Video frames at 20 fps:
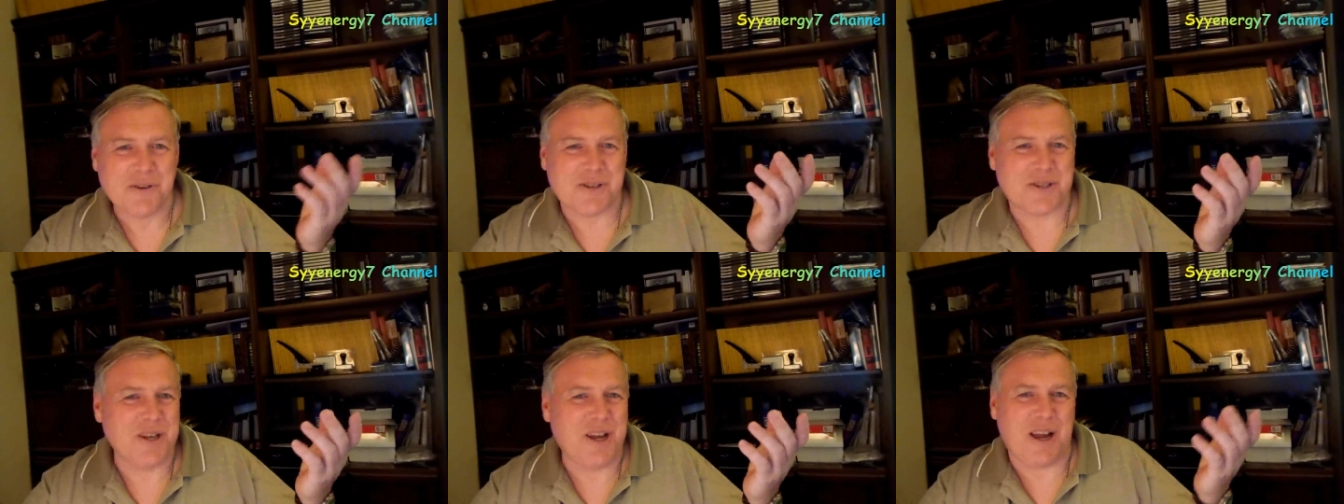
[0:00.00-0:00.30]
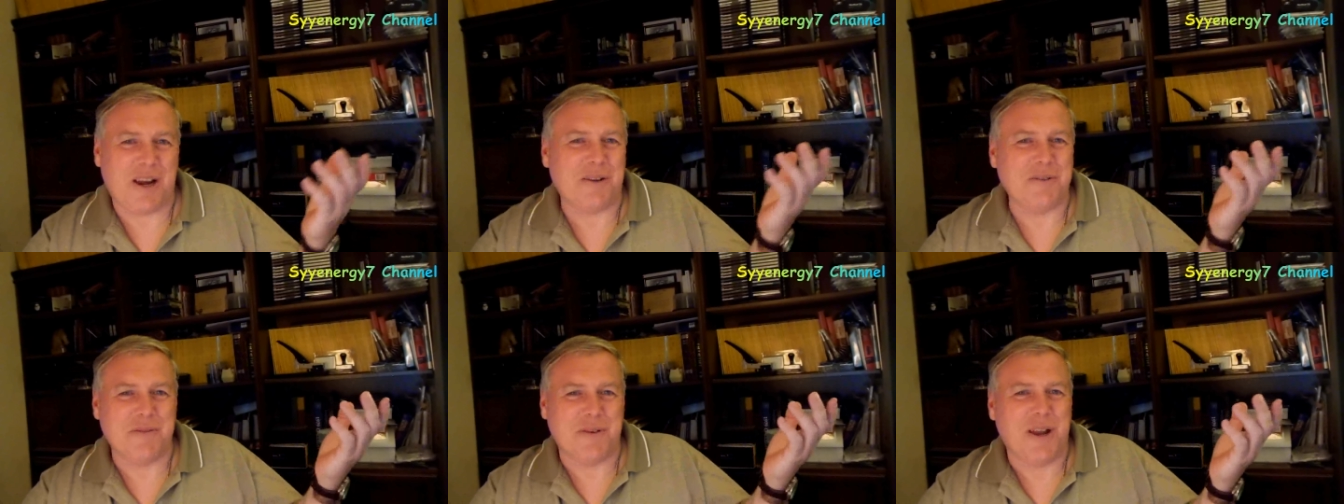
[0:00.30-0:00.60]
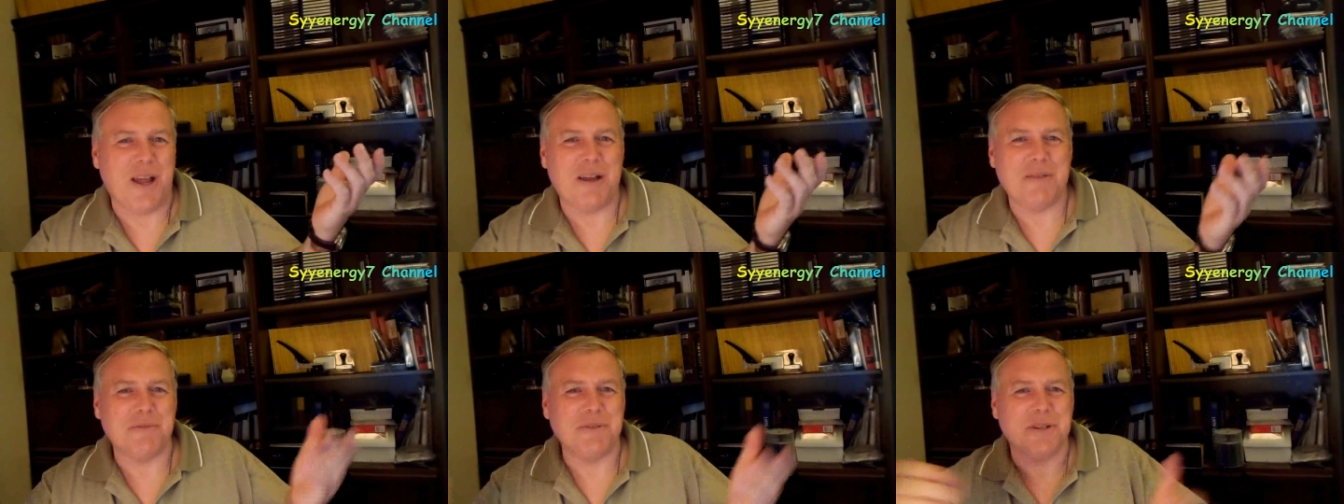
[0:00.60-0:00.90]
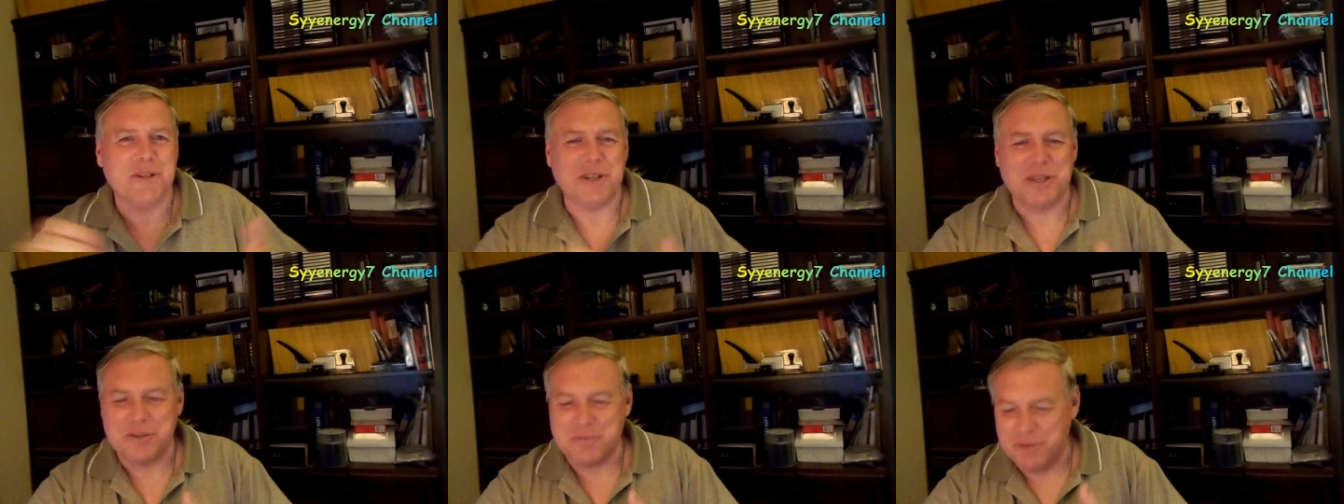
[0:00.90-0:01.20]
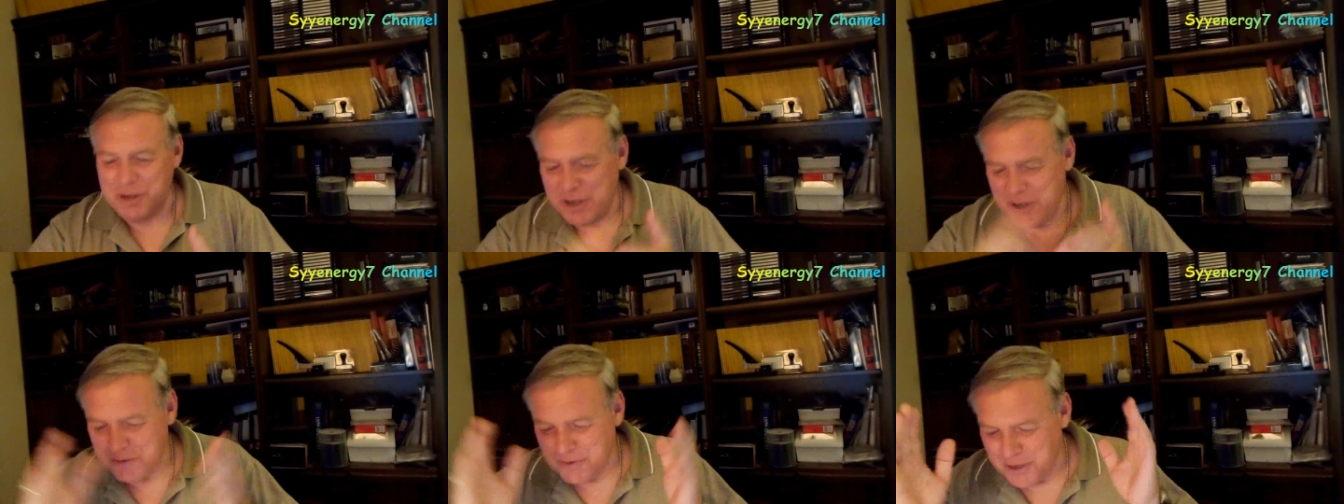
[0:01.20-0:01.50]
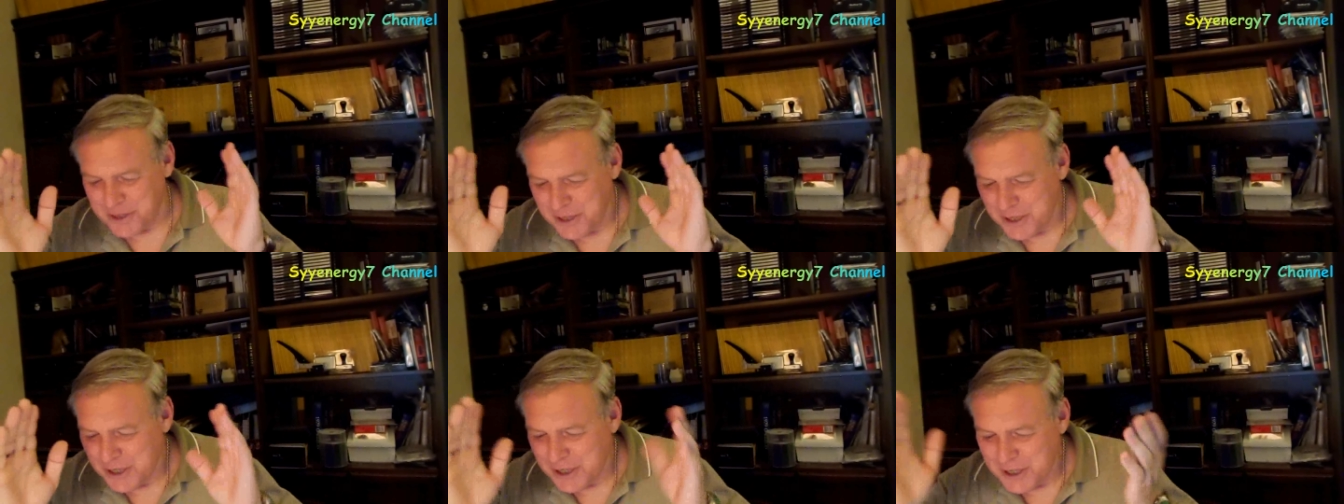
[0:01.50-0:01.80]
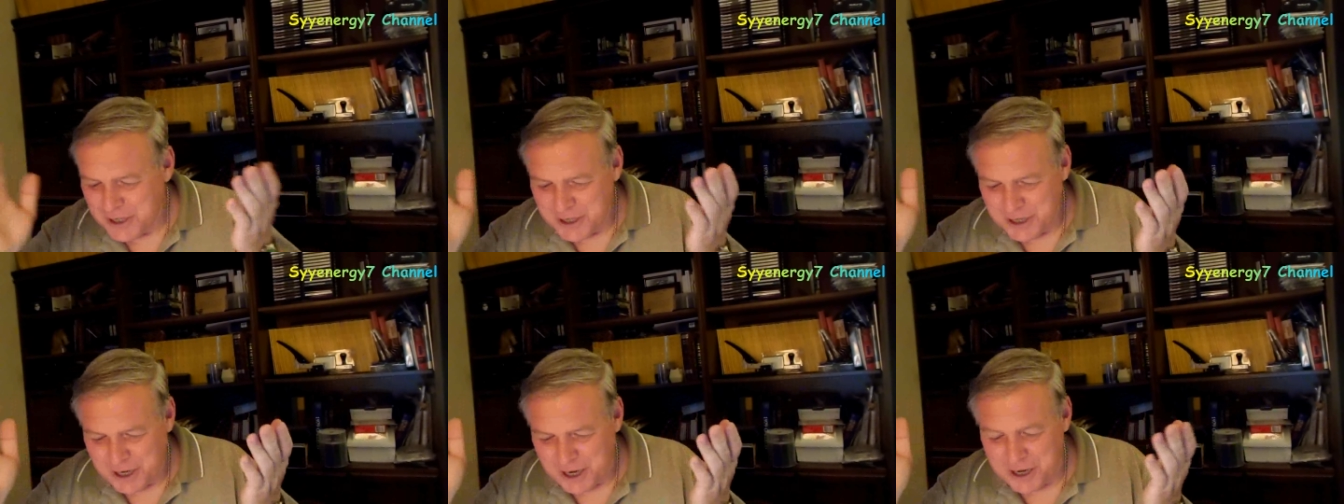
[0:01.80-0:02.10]
or I don't even have Linux, but anyway,
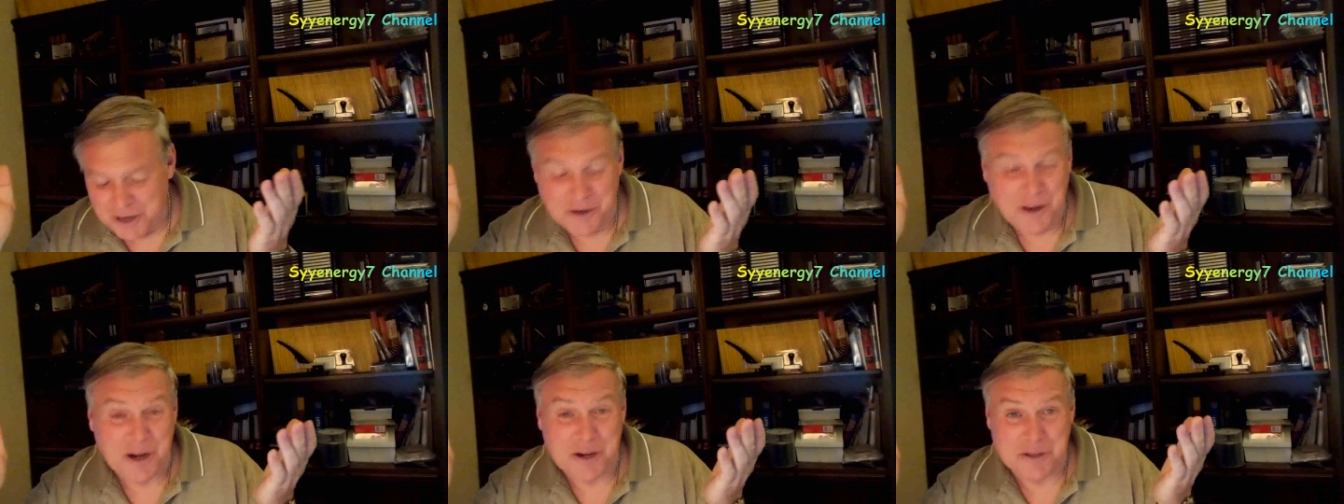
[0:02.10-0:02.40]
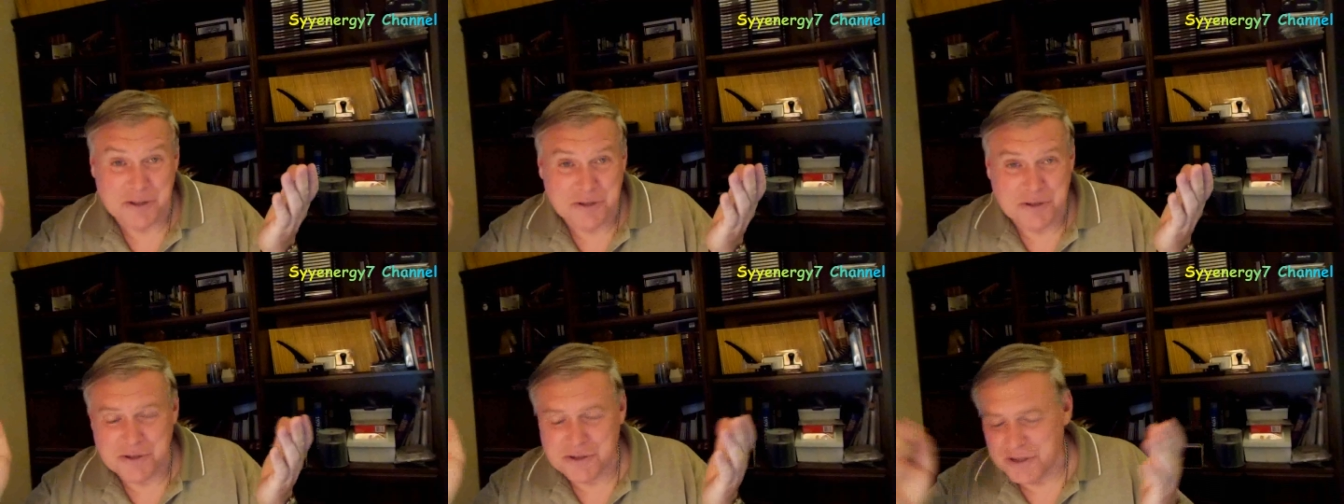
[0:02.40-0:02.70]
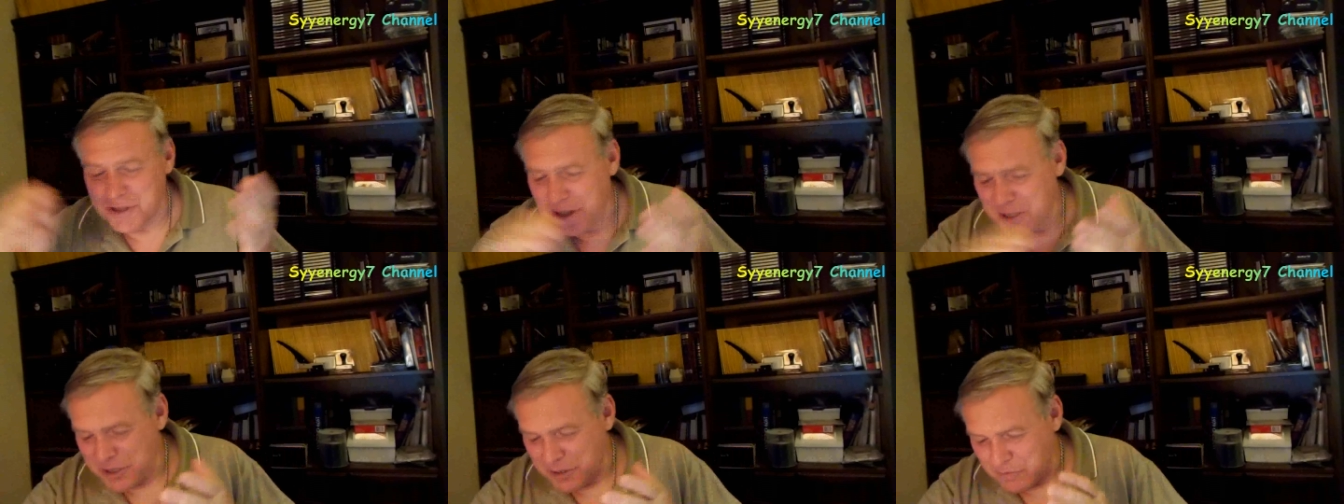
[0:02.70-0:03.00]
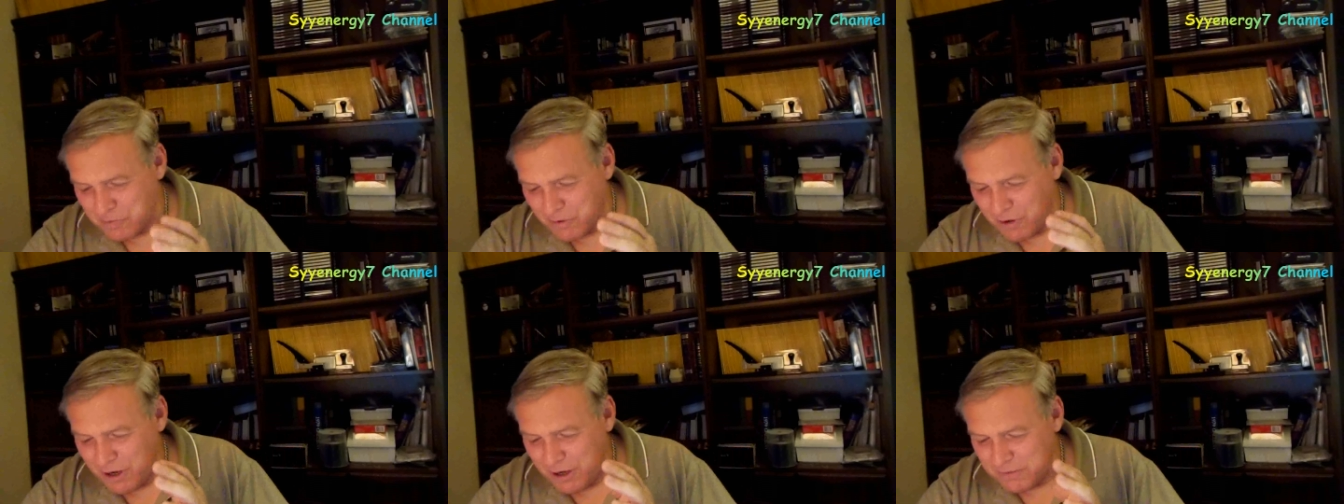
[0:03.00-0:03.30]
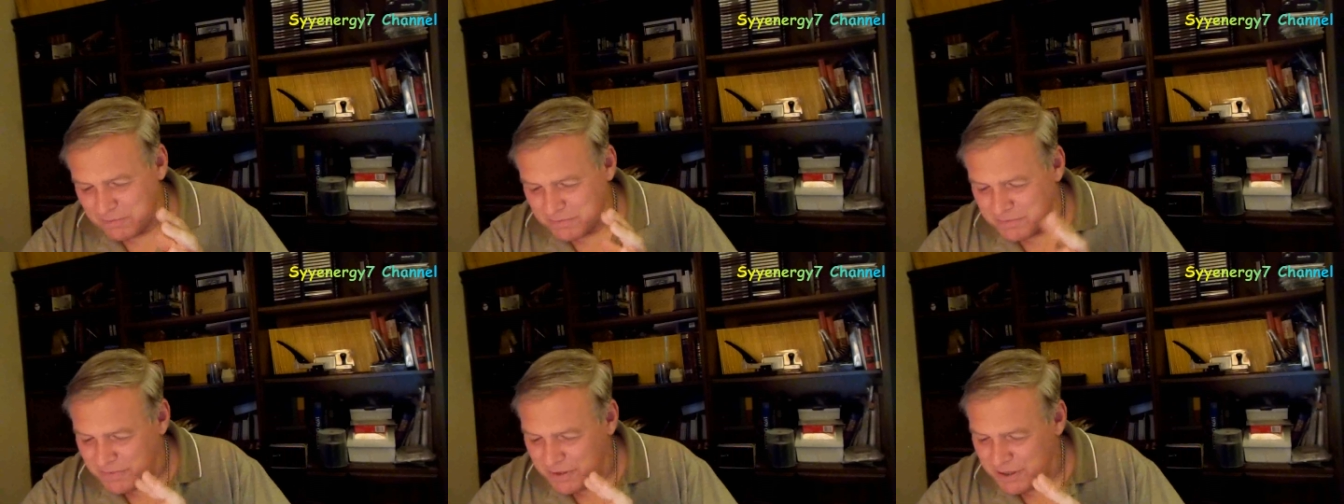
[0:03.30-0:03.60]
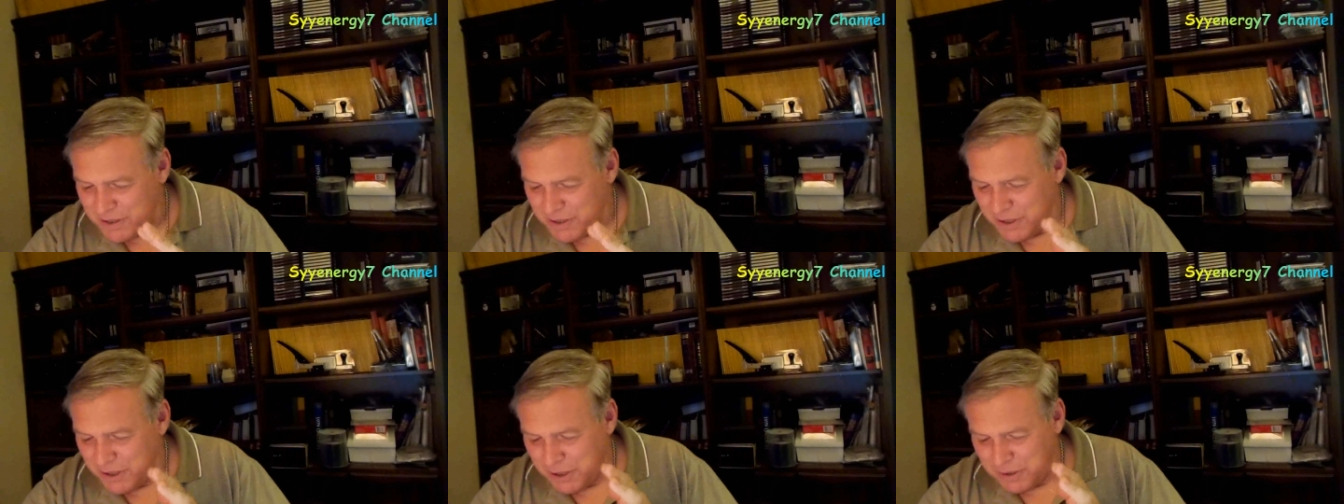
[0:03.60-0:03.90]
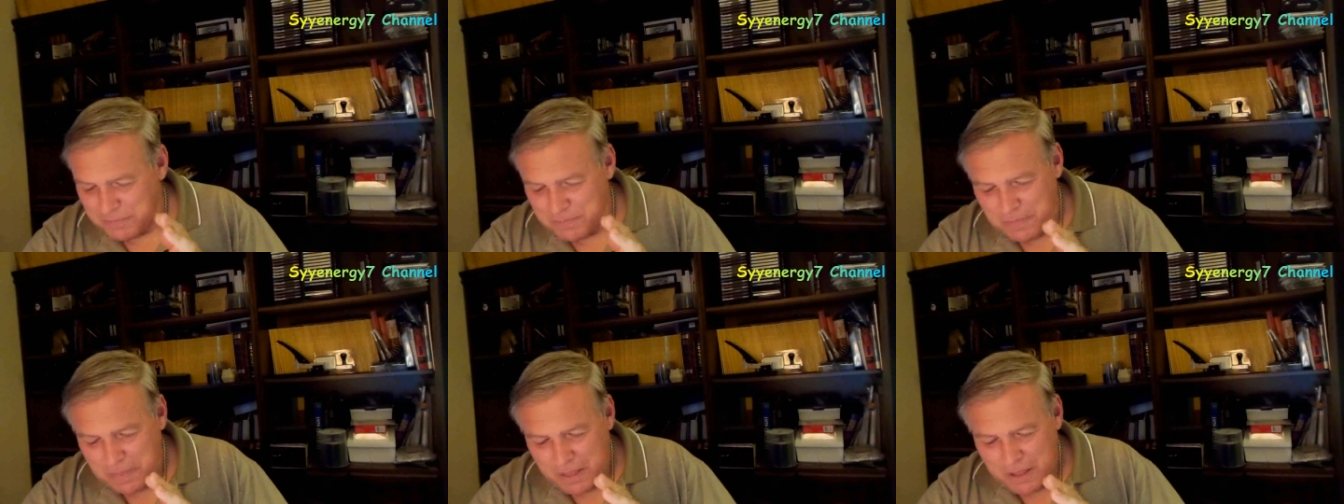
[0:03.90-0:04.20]
I don't know how to use it. That's a problem, you
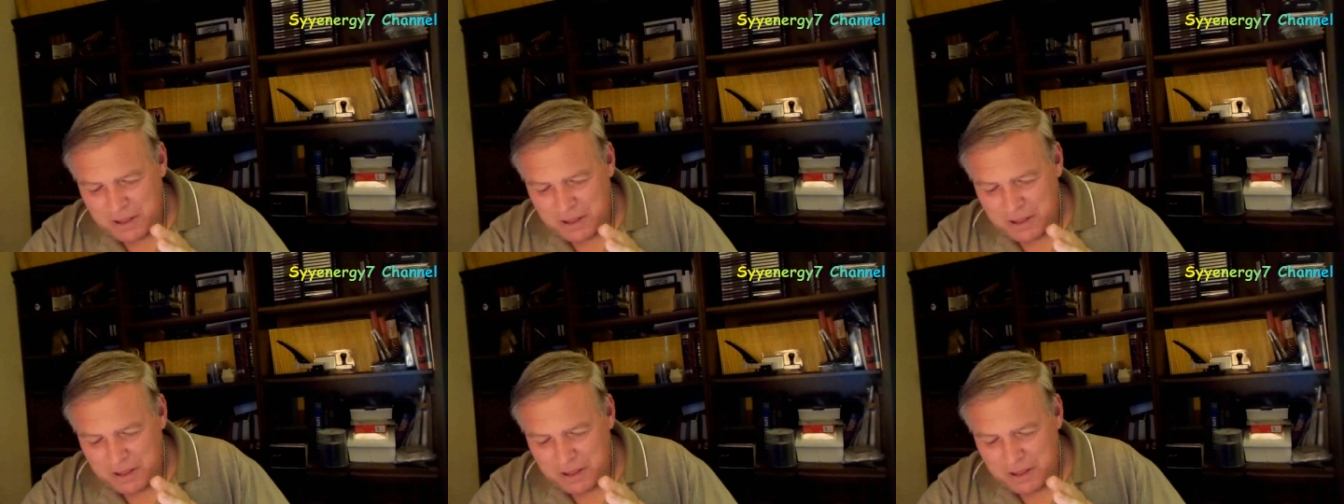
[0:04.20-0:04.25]
know.